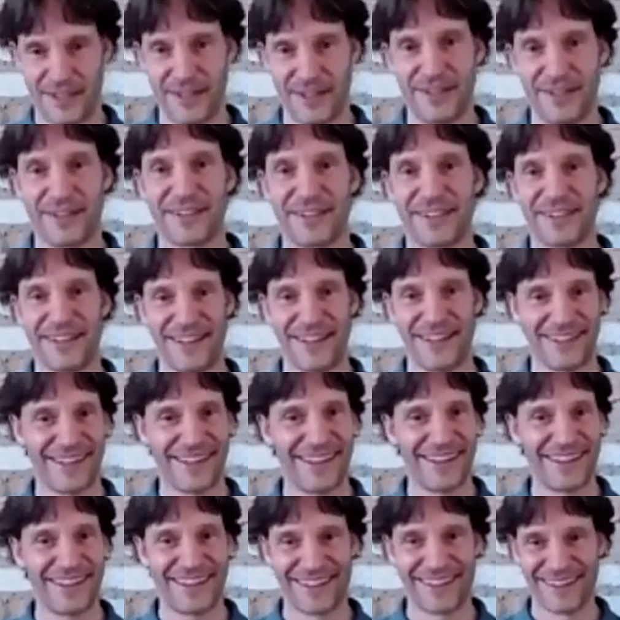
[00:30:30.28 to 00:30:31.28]

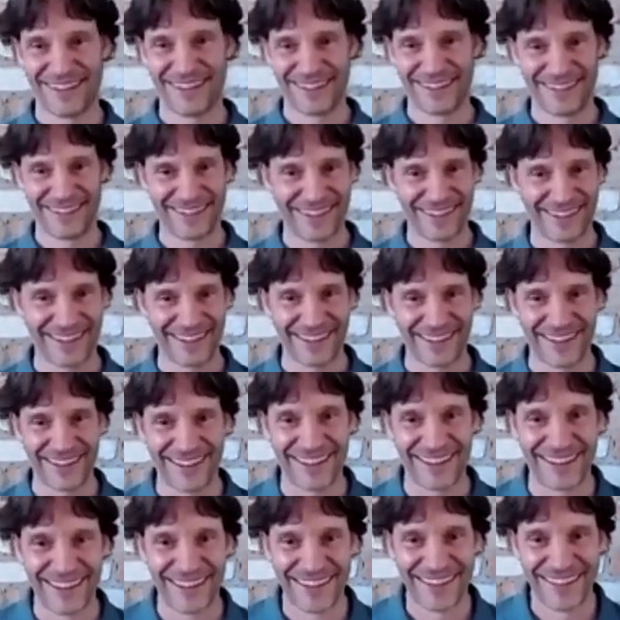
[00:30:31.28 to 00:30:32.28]

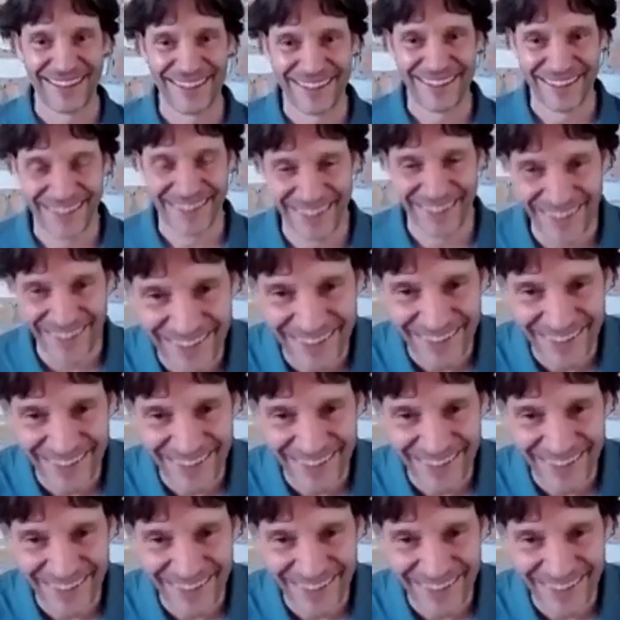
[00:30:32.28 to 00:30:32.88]
This person isn't speaking.